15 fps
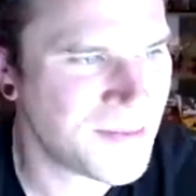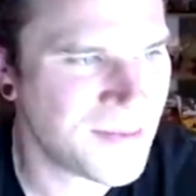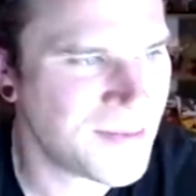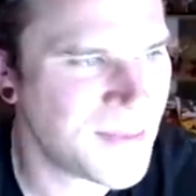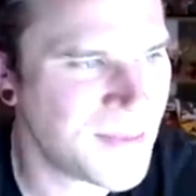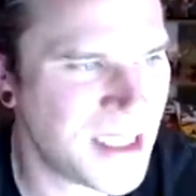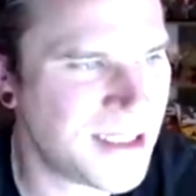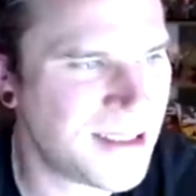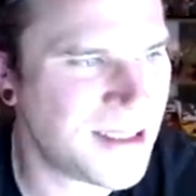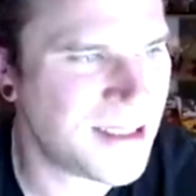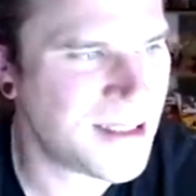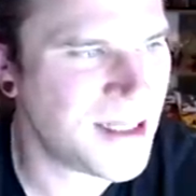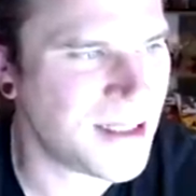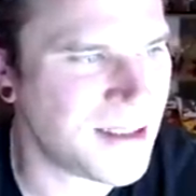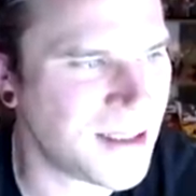This is the
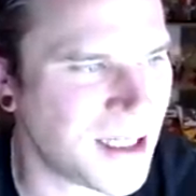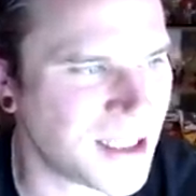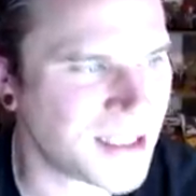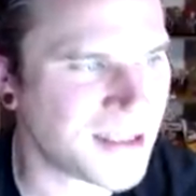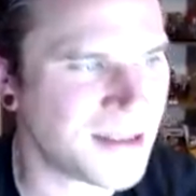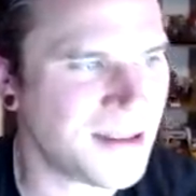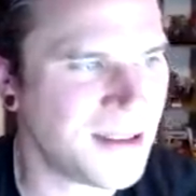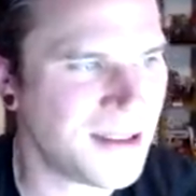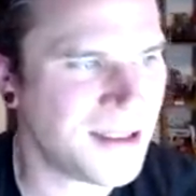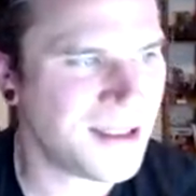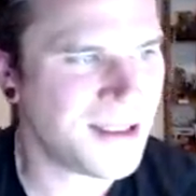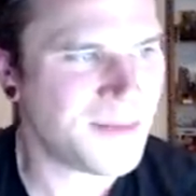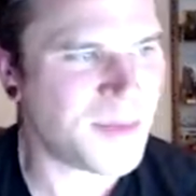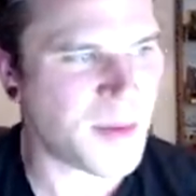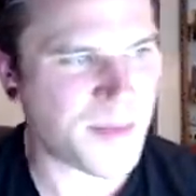thing, like,
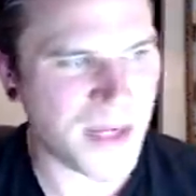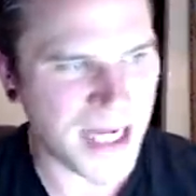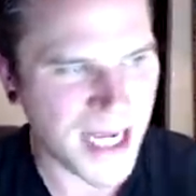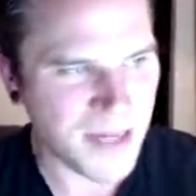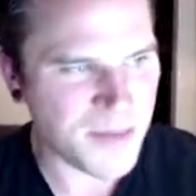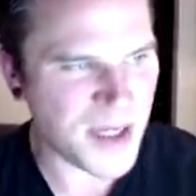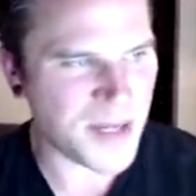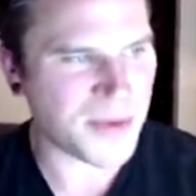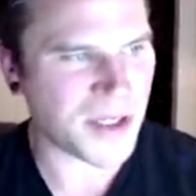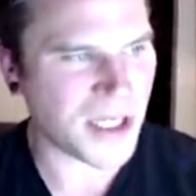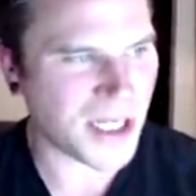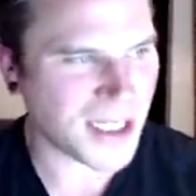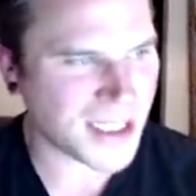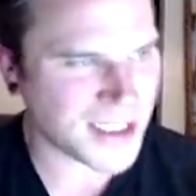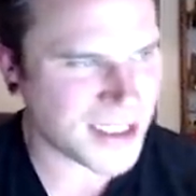but again, people are
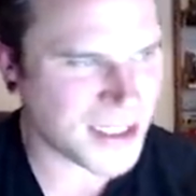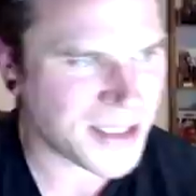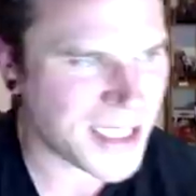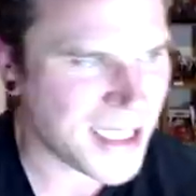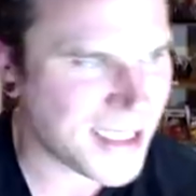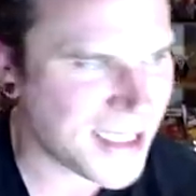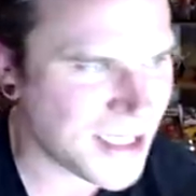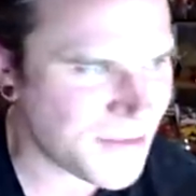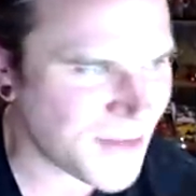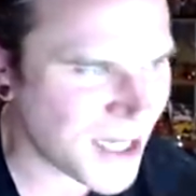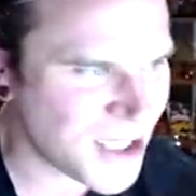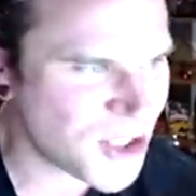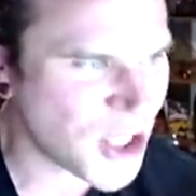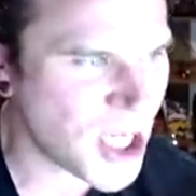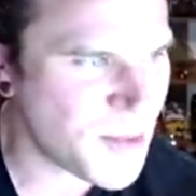like, so DC
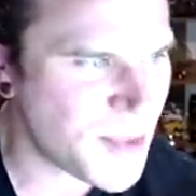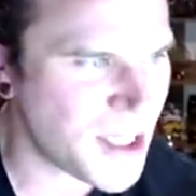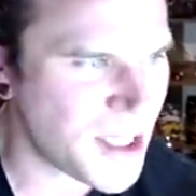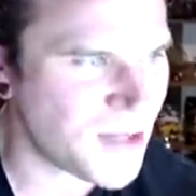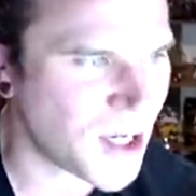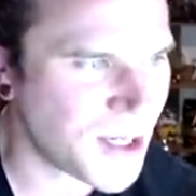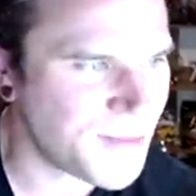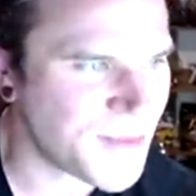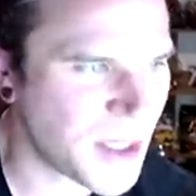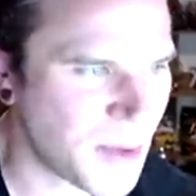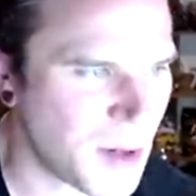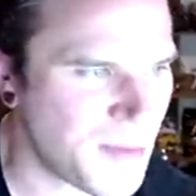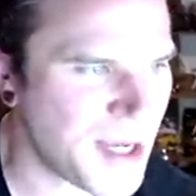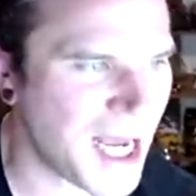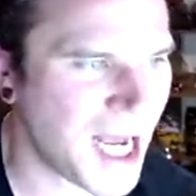found JP, right? They
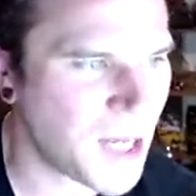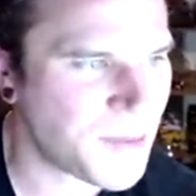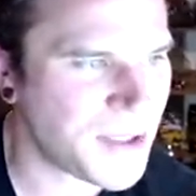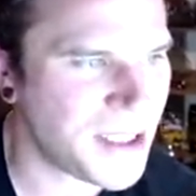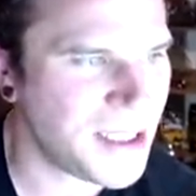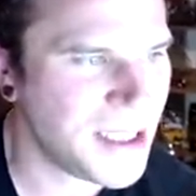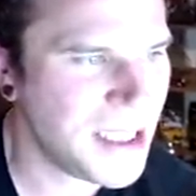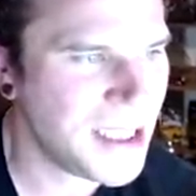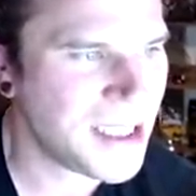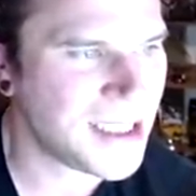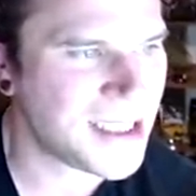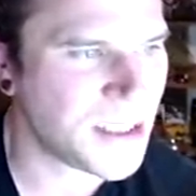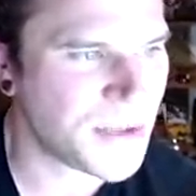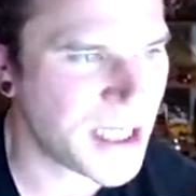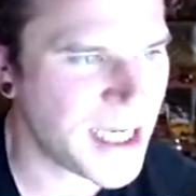won't be happy
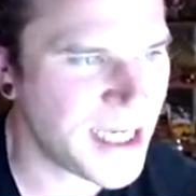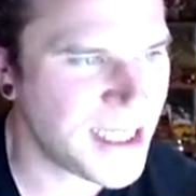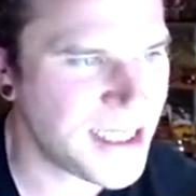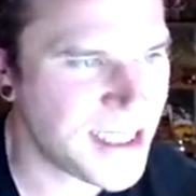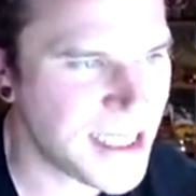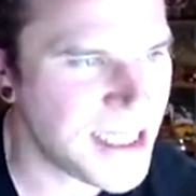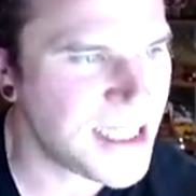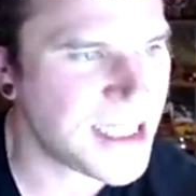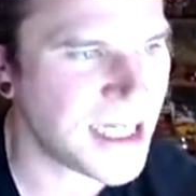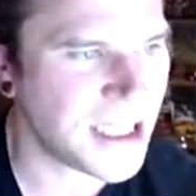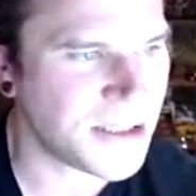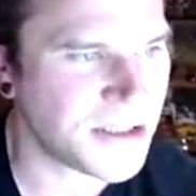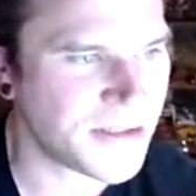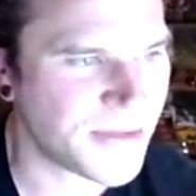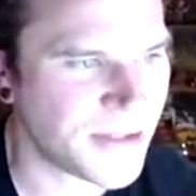until they hear
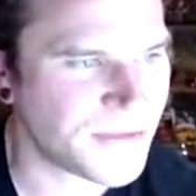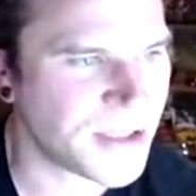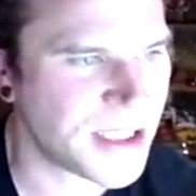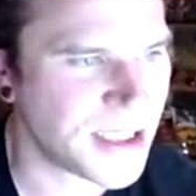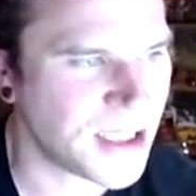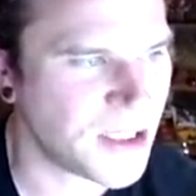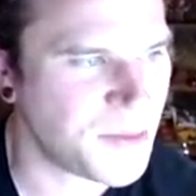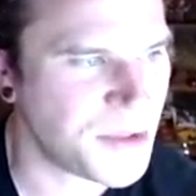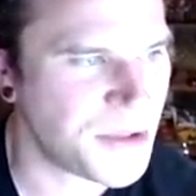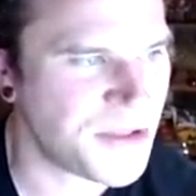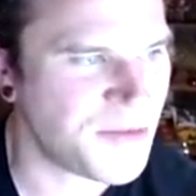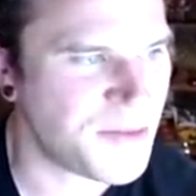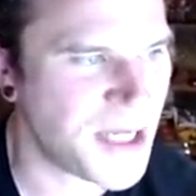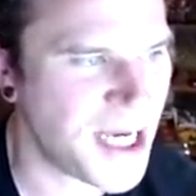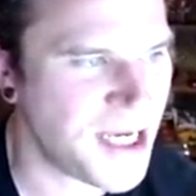details of every single
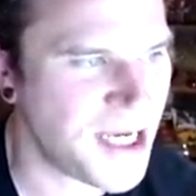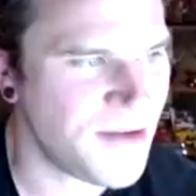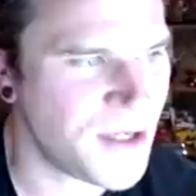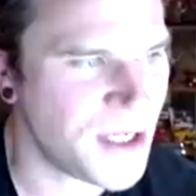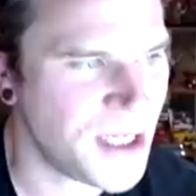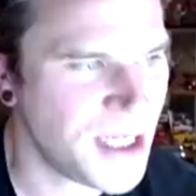abusive behaviour.